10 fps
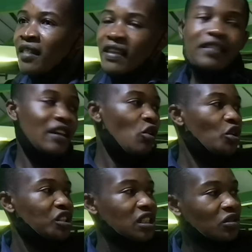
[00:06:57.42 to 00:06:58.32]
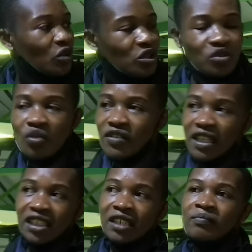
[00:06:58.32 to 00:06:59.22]
Then they auctioned Groot
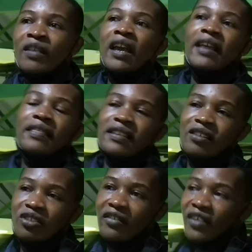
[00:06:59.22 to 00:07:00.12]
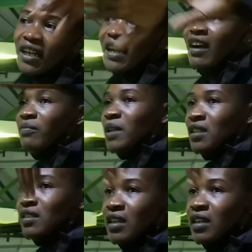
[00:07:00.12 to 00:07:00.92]
Constantia, and the South African government